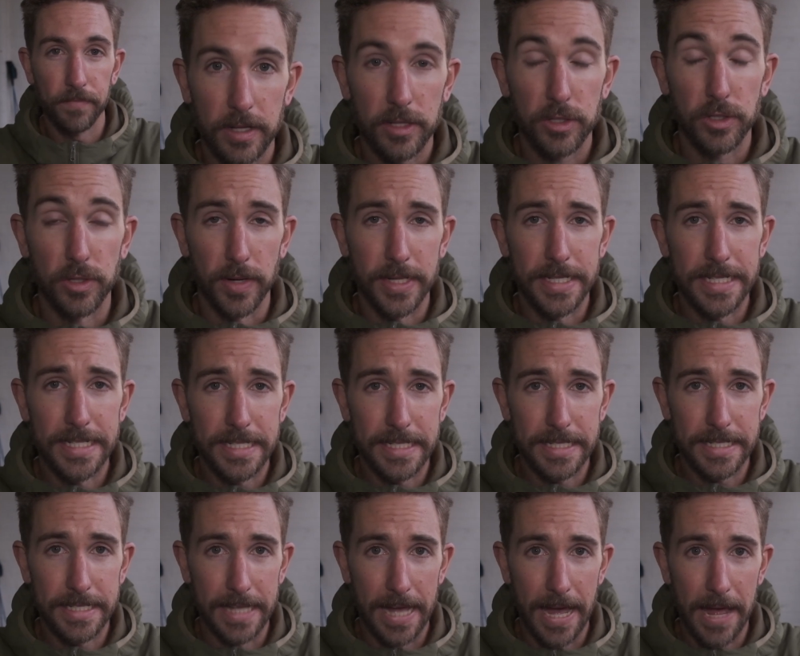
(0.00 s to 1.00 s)
So I did
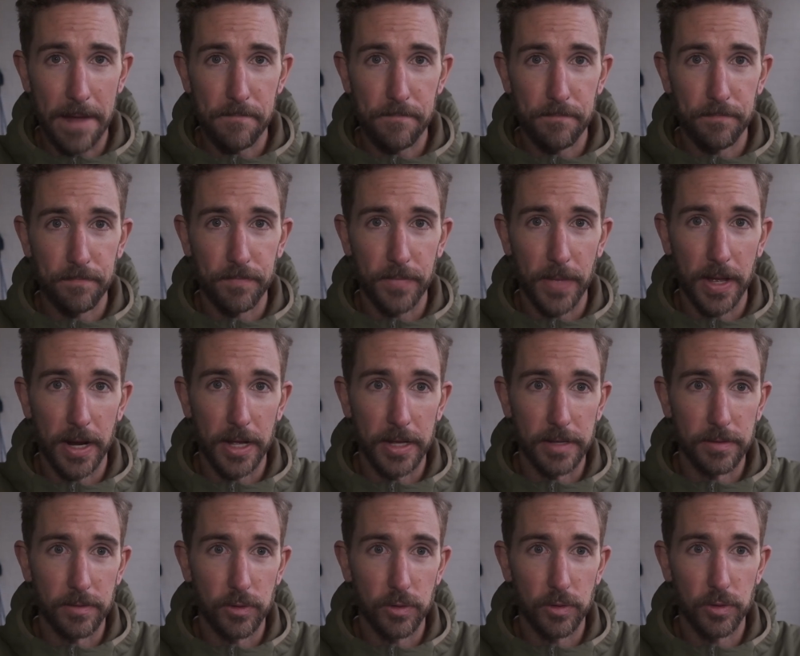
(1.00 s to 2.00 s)
just that, and I
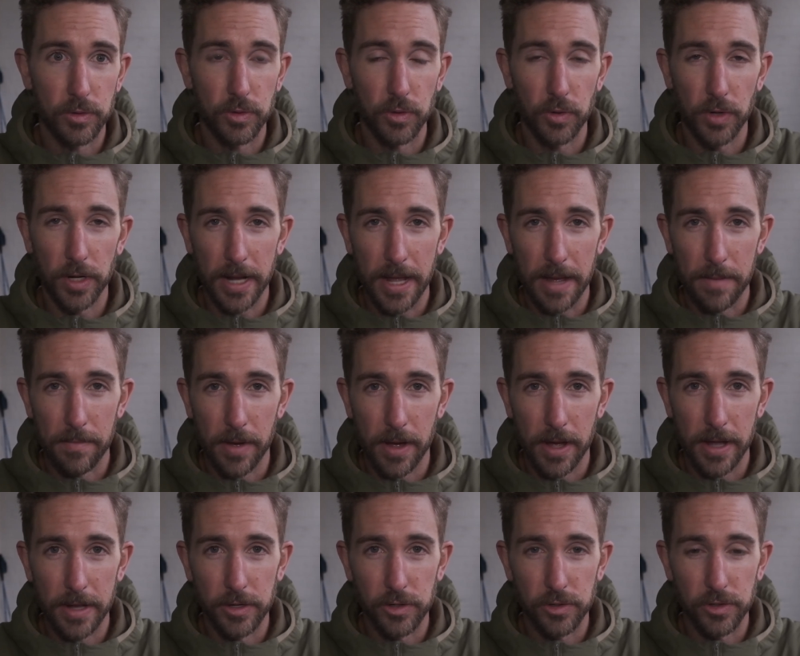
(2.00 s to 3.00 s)
sorted out
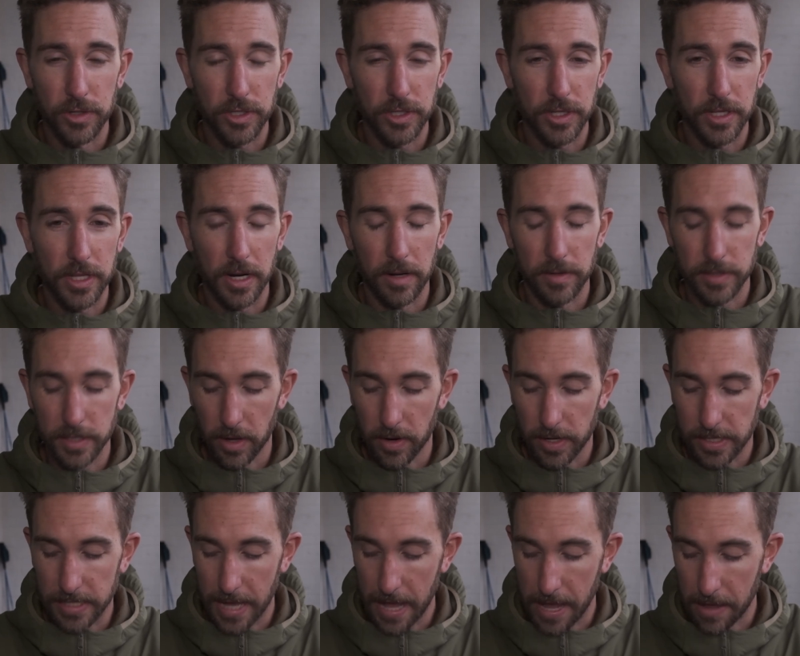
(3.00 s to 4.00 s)
my nutrition that I was
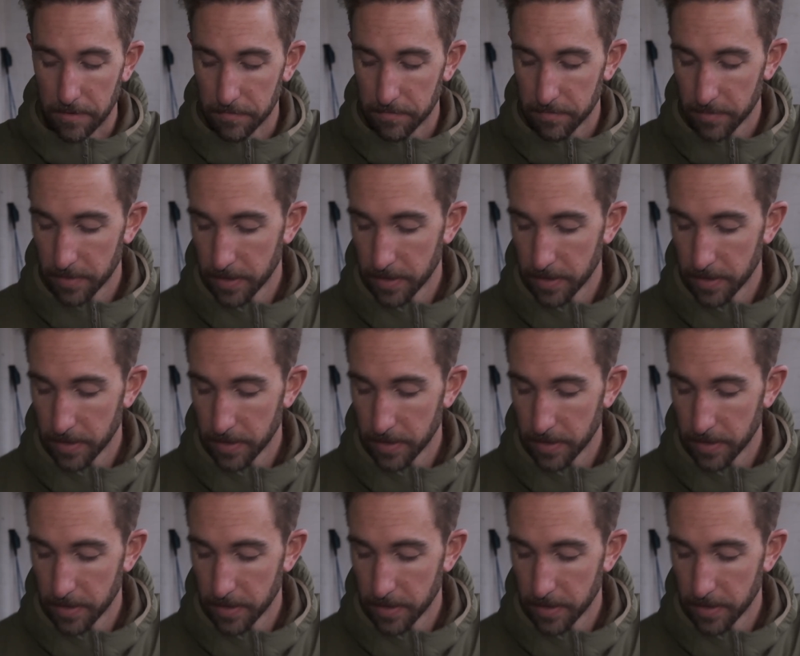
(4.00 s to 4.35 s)
going to have